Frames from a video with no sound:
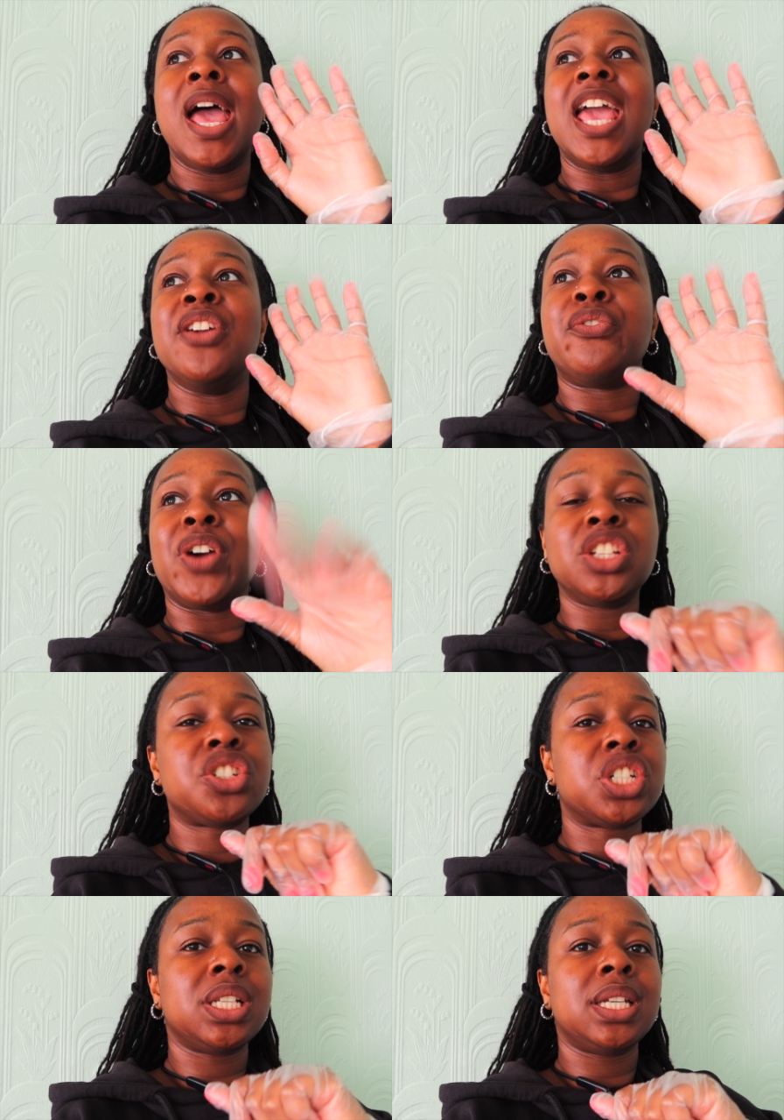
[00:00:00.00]

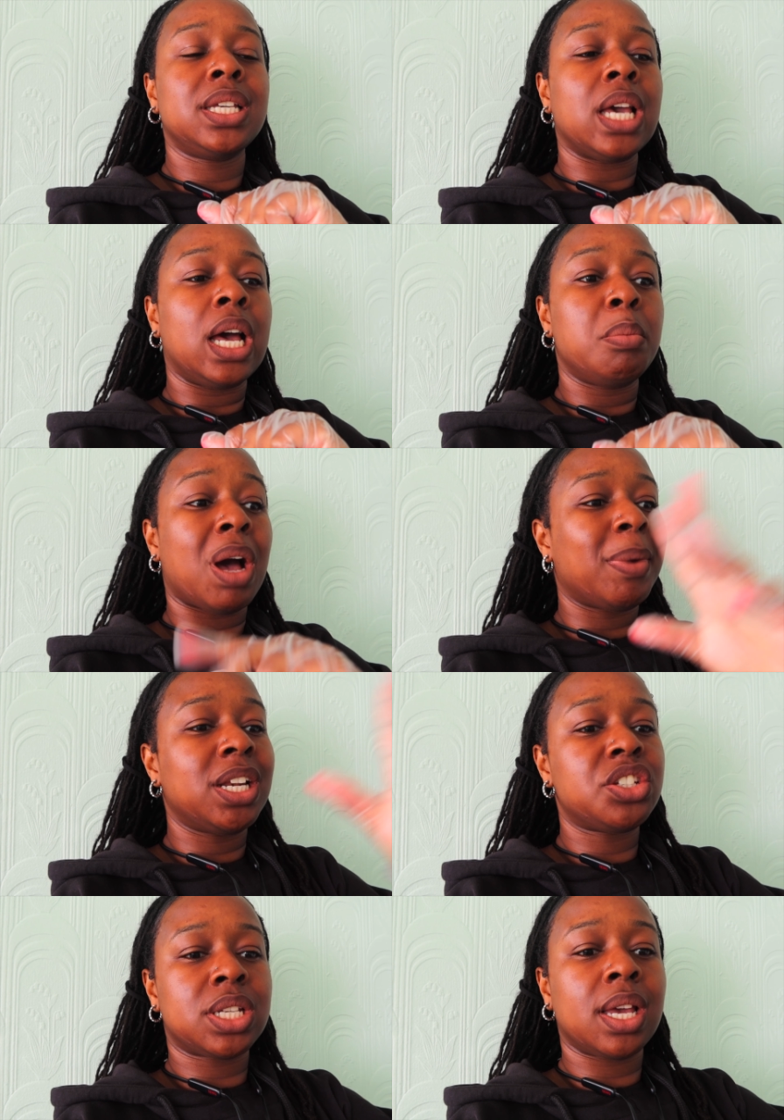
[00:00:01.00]
Eventually, um, I
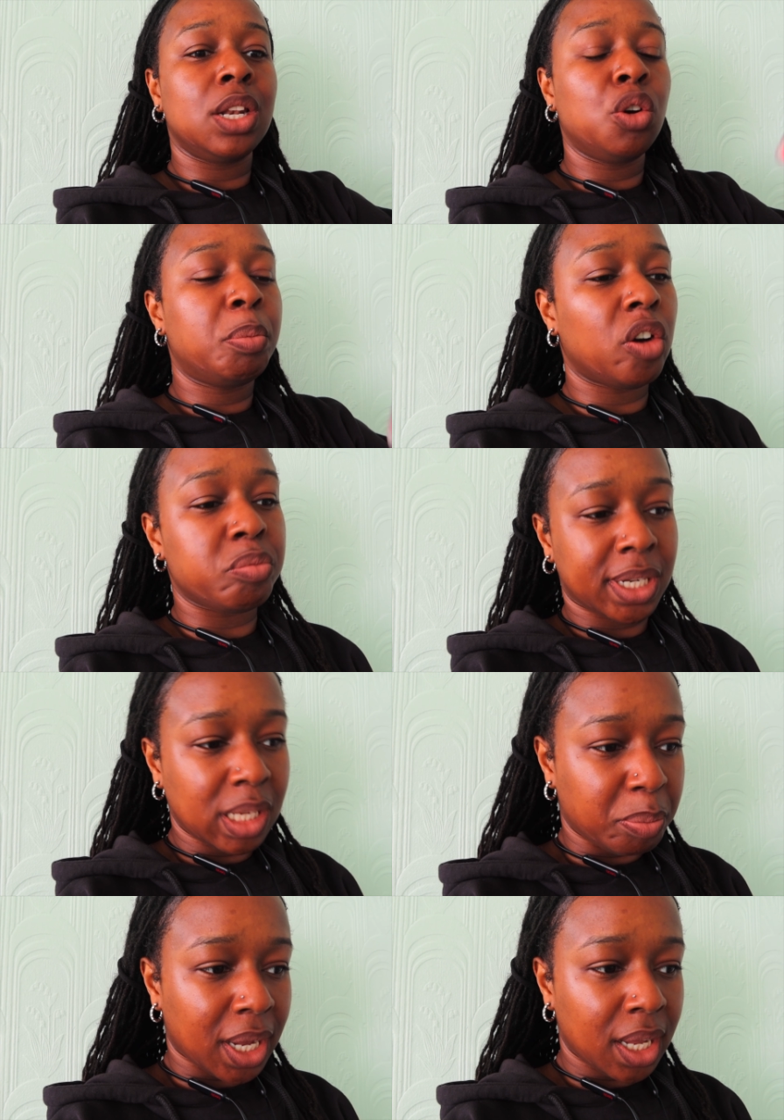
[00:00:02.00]
managed to get a little bit of
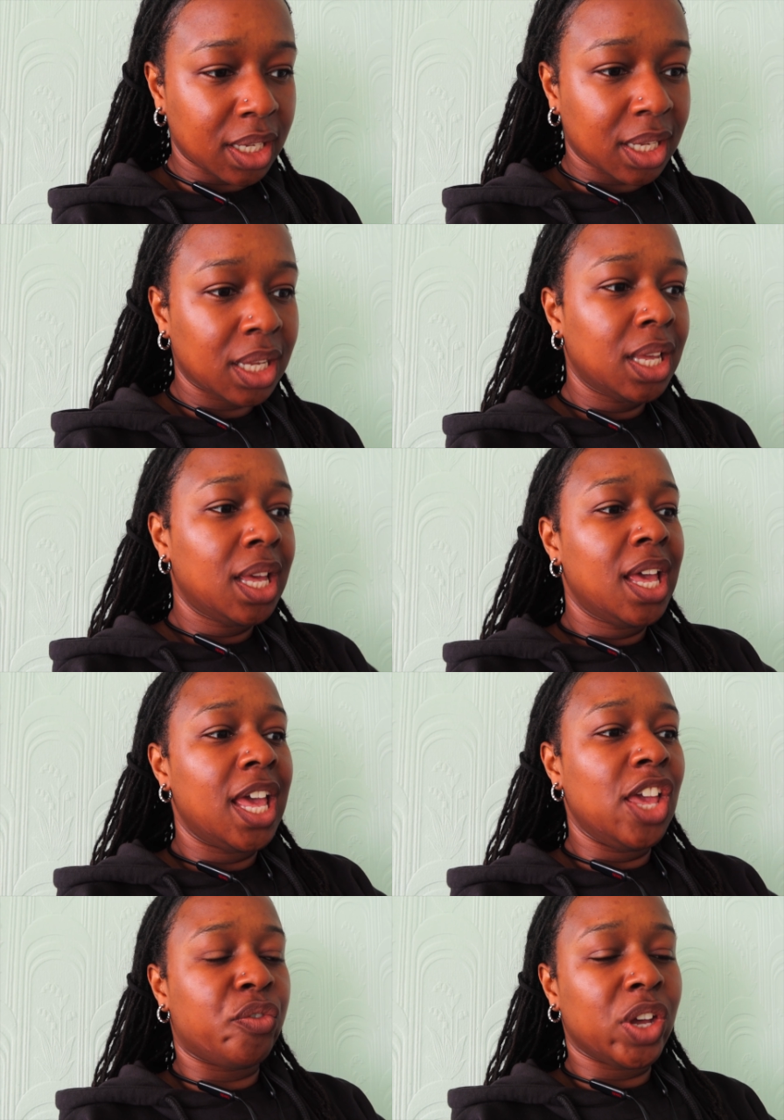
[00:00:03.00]
money back.
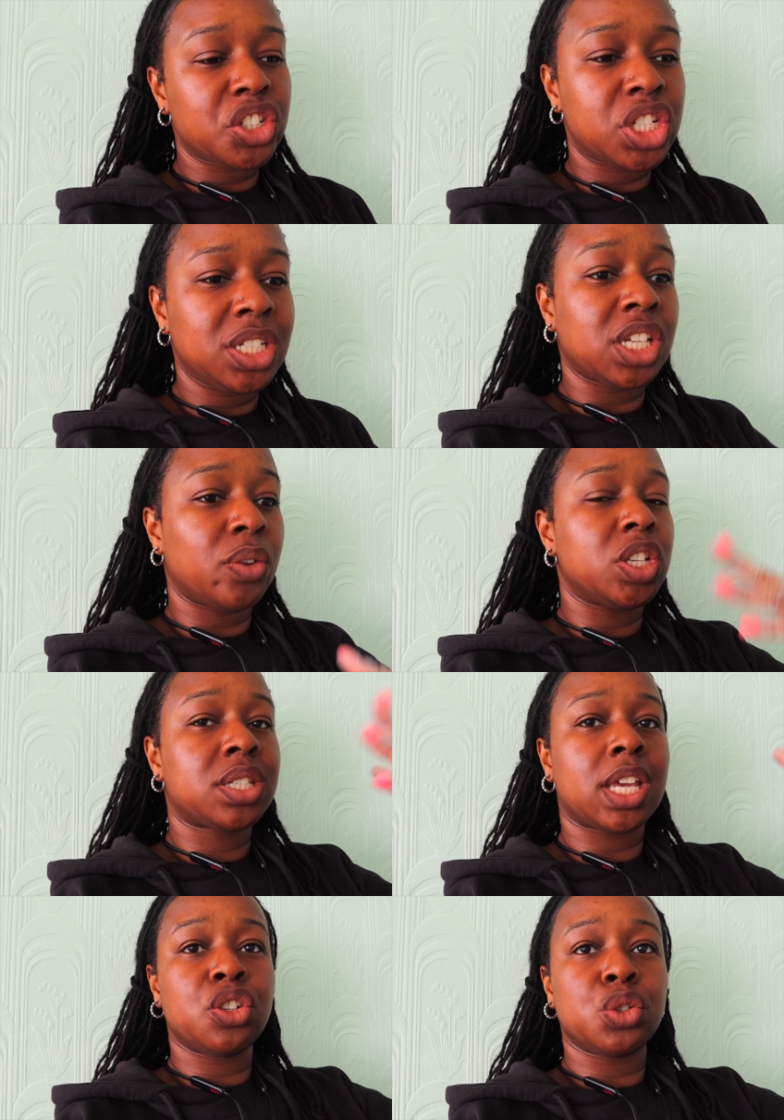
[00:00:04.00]
Eventually they
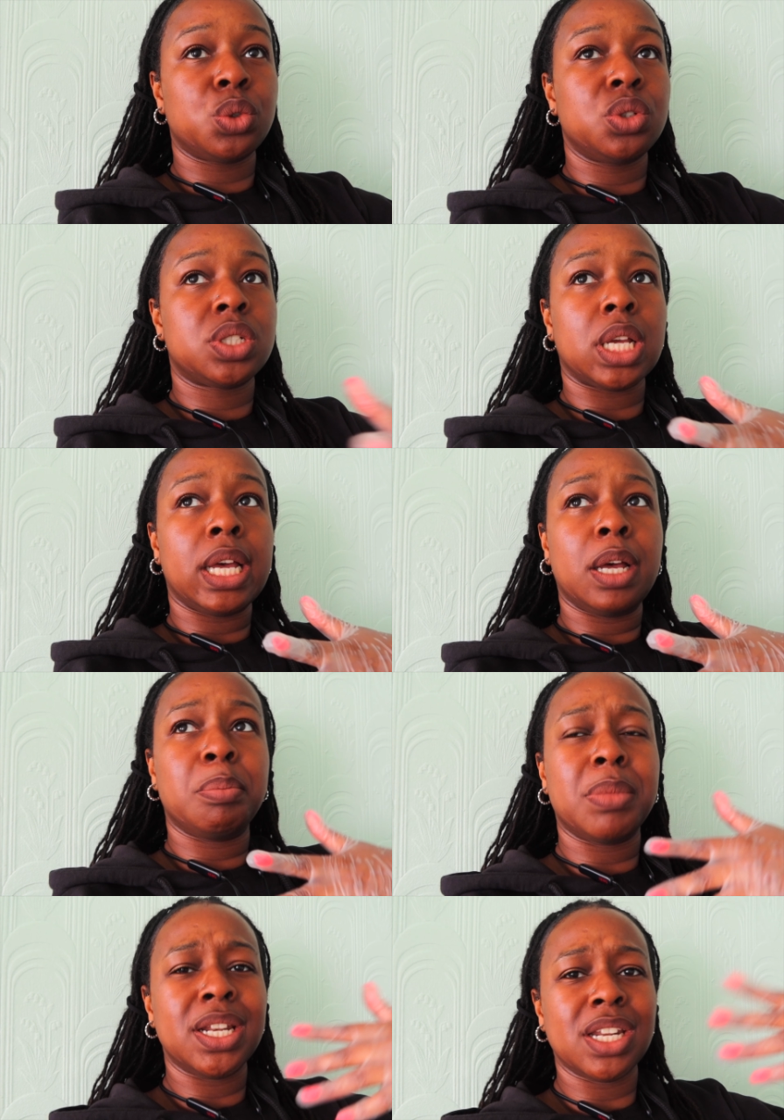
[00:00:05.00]
rescheduled
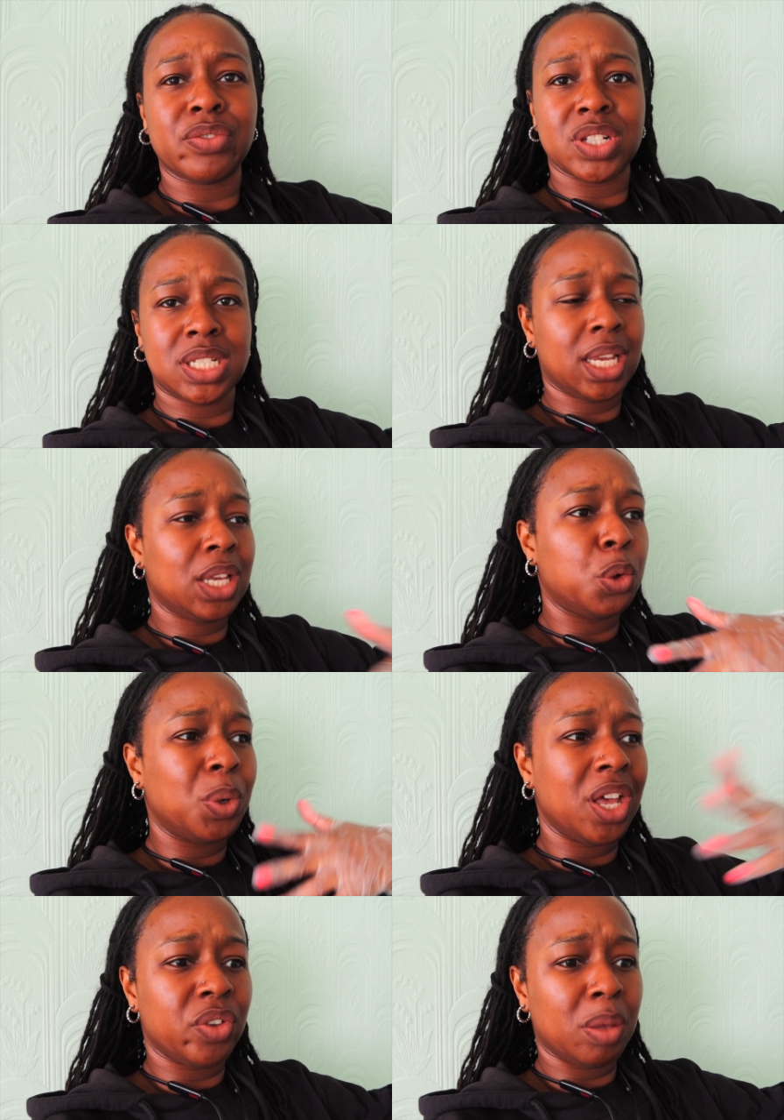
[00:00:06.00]
um another day or
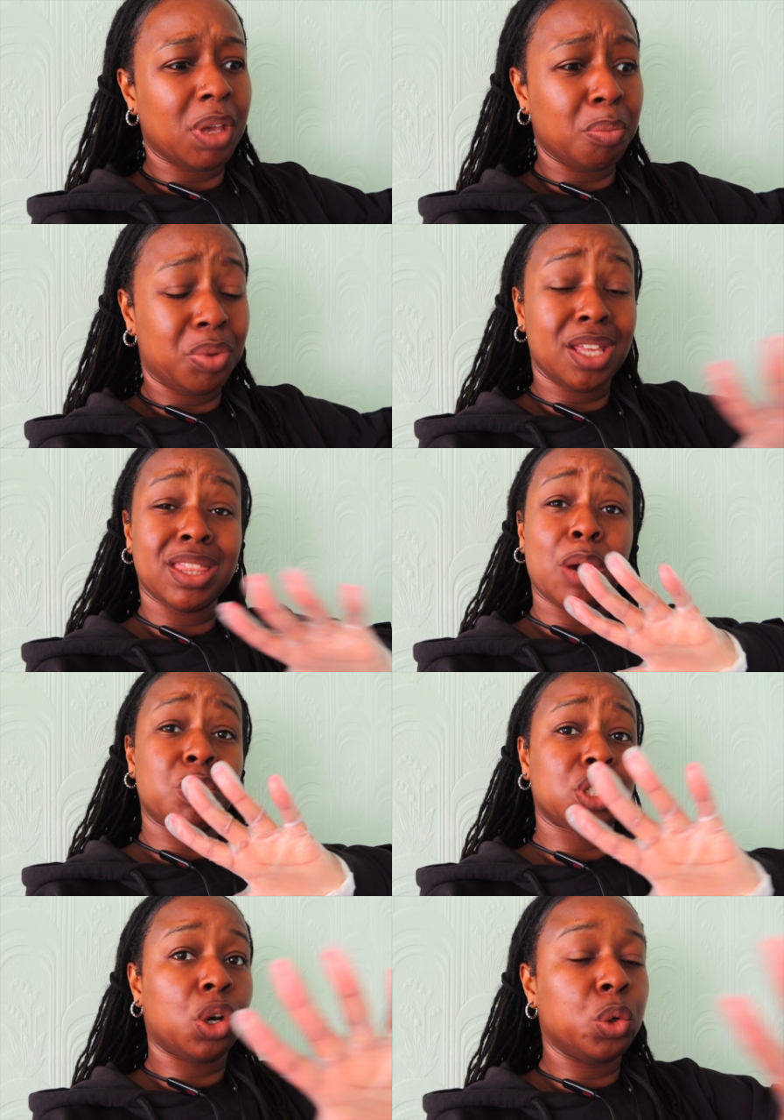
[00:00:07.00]
whatever it may be, and that
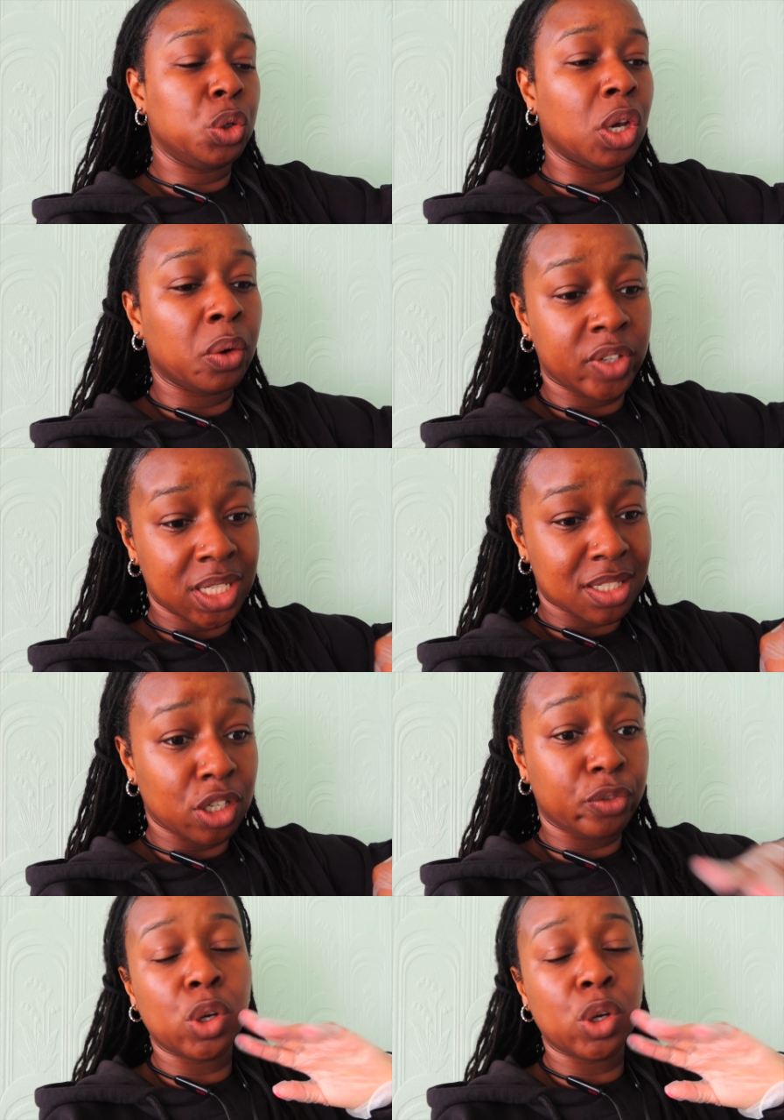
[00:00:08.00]
was a whole hoo-ha within itself.